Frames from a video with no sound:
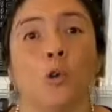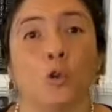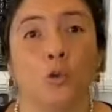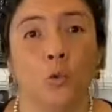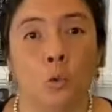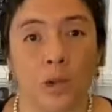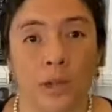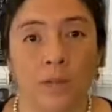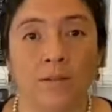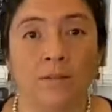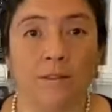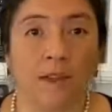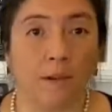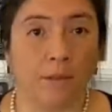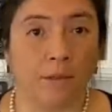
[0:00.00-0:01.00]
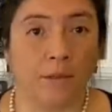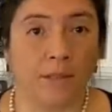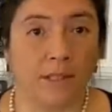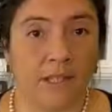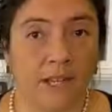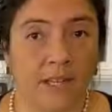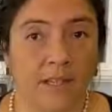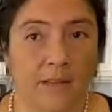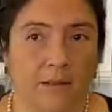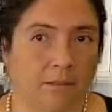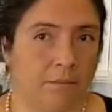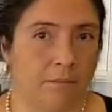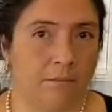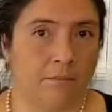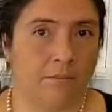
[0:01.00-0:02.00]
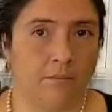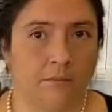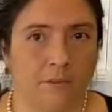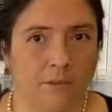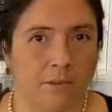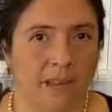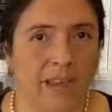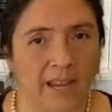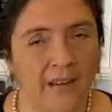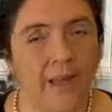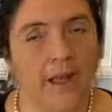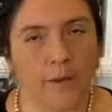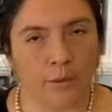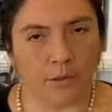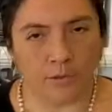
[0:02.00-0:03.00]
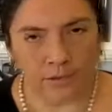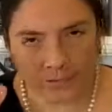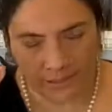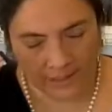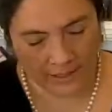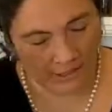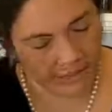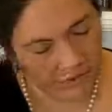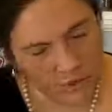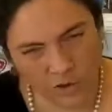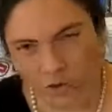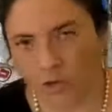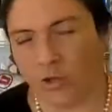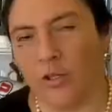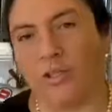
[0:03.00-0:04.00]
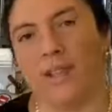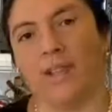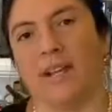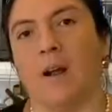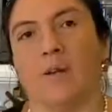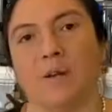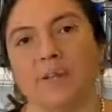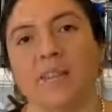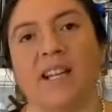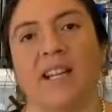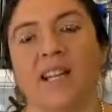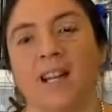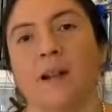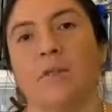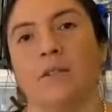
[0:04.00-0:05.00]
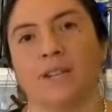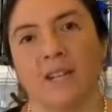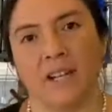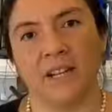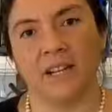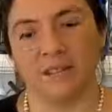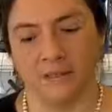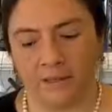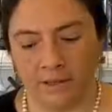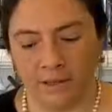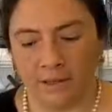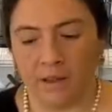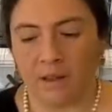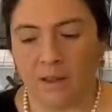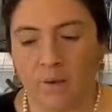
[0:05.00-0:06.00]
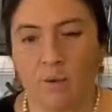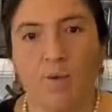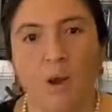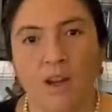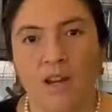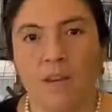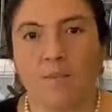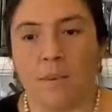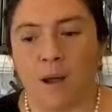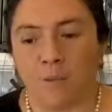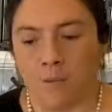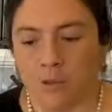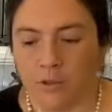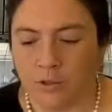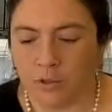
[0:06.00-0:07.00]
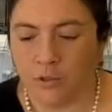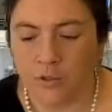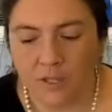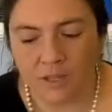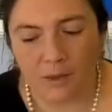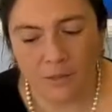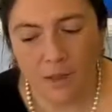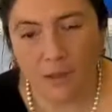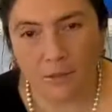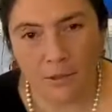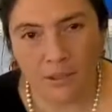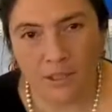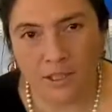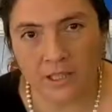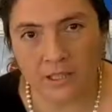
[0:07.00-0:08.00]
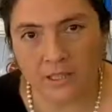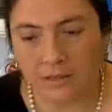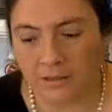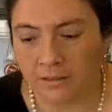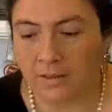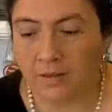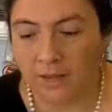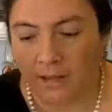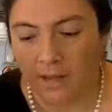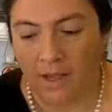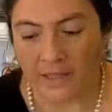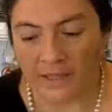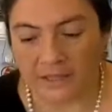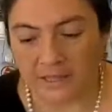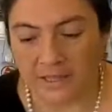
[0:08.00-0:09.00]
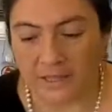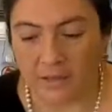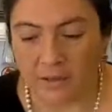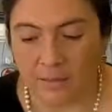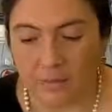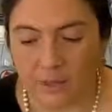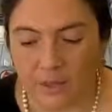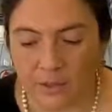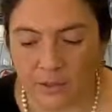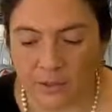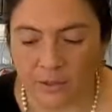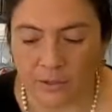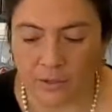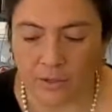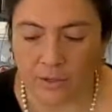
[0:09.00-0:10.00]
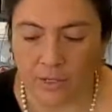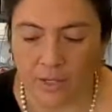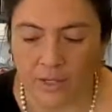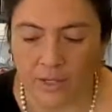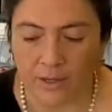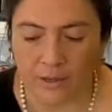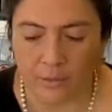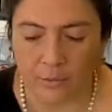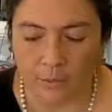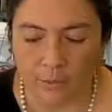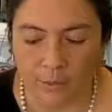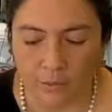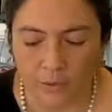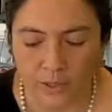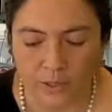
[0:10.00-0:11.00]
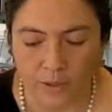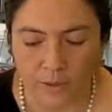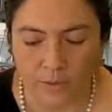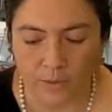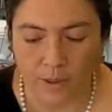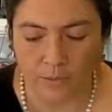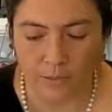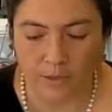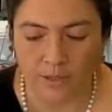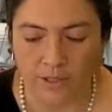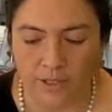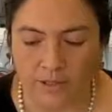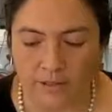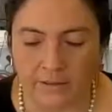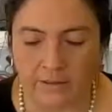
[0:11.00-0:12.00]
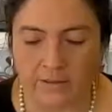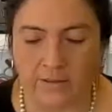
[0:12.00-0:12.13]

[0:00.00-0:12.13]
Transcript: 12 hours later, 8 hours, okay, let's just call it 8 hours. 8 hours later, when it bubbles, you see the bubbles here? I'll see you the picture, you know, like when you see those bubbles there,